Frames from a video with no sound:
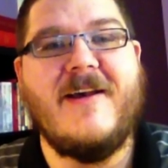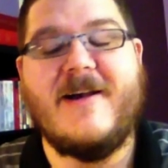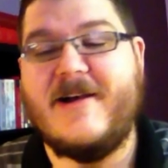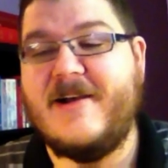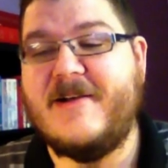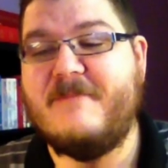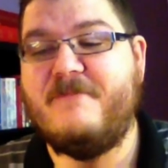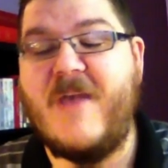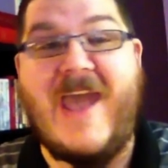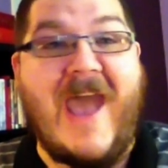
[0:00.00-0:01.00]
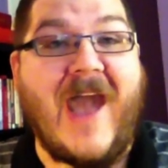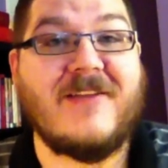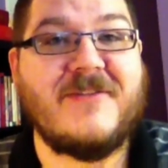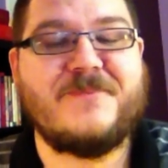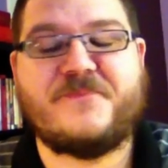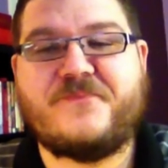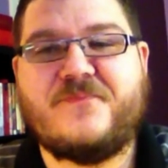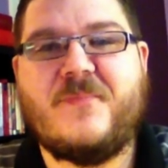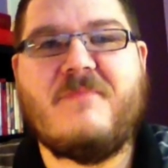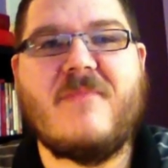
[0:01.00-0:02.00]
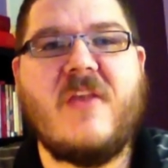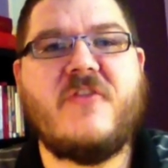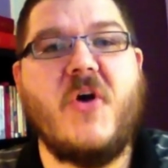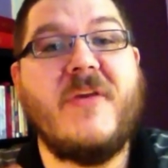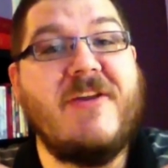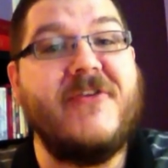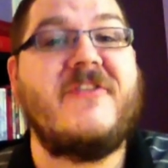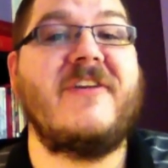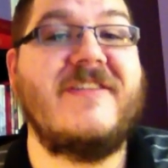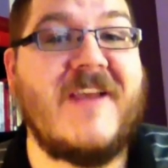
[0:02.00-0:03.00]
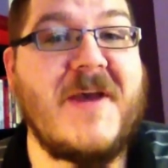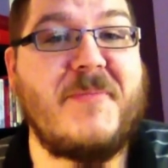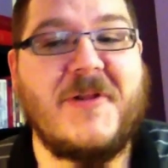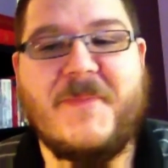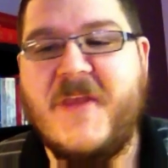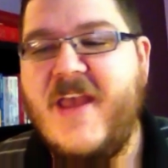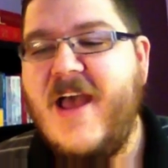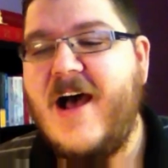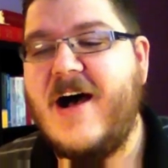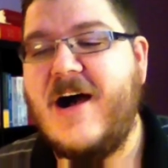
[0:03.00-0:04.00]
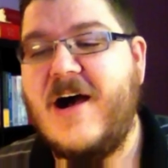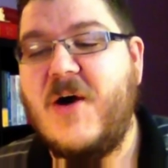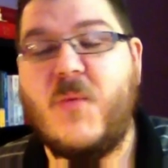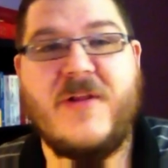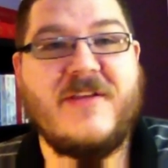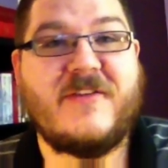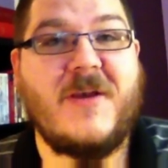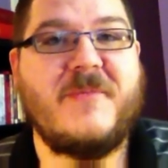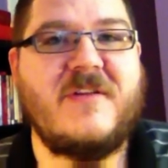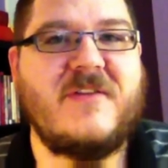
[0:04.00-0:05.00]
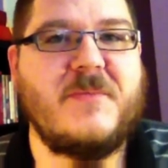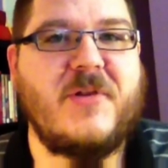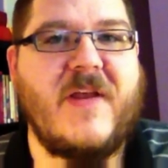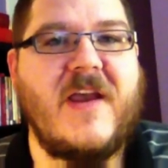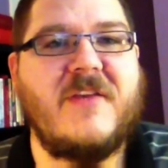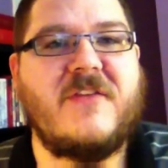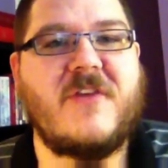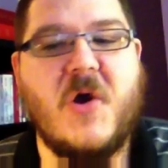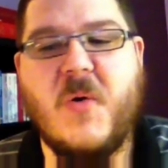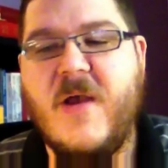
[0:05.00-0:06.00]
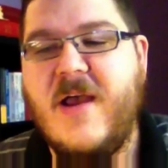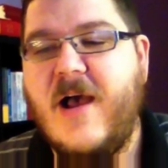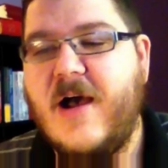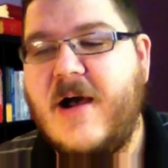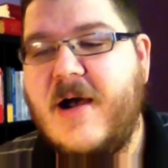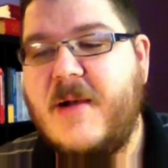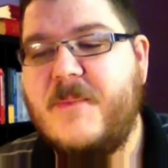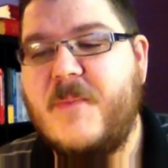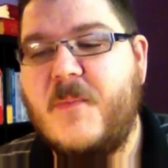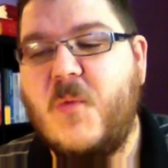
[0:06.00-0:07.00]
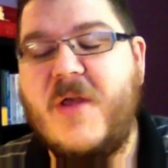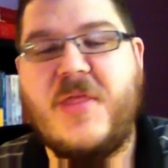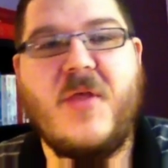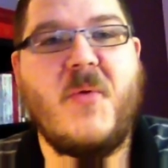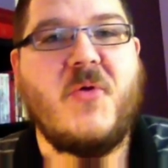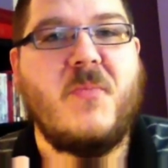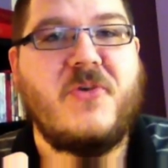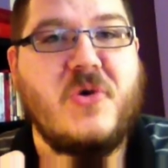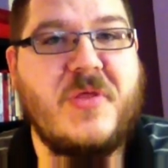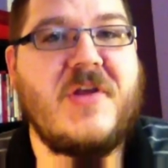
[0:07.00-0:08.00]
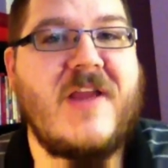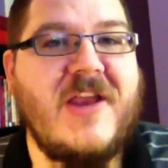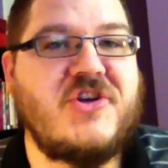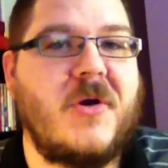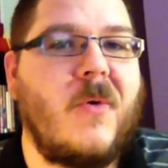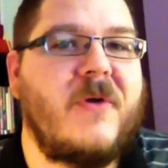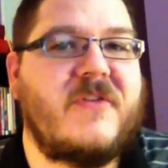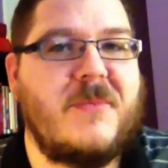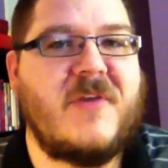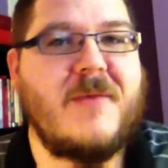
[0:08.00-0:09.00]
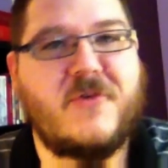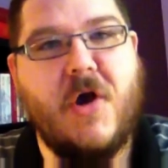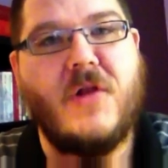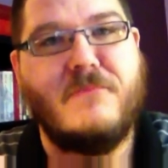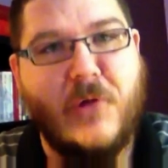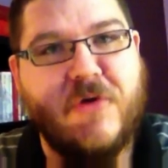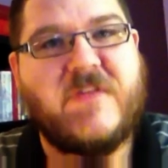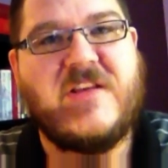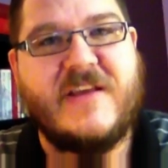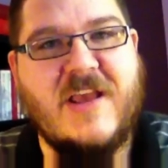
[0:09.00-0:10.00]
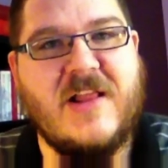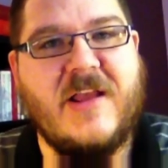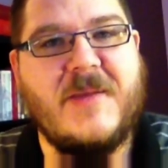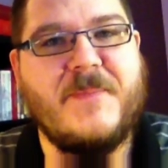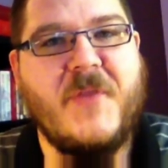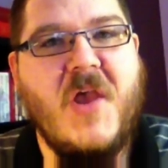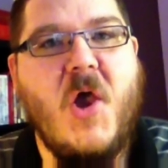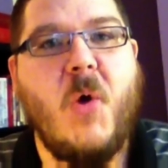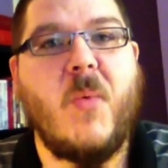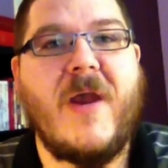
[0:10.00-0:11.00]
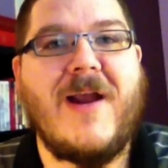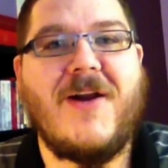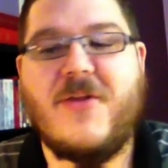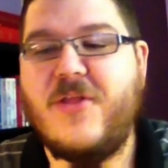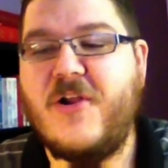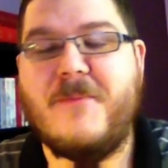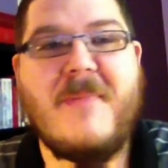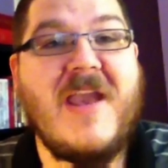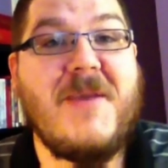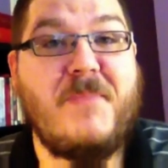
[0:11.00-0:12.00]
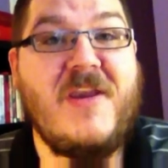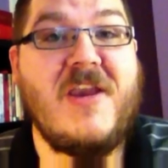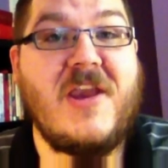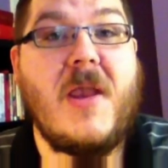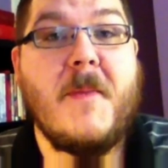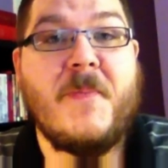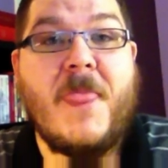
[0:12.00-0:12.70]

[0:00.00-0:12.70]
act. So here's an example where this comes into play. So with euthanasia, or sometimes called mercy killing, where there may be,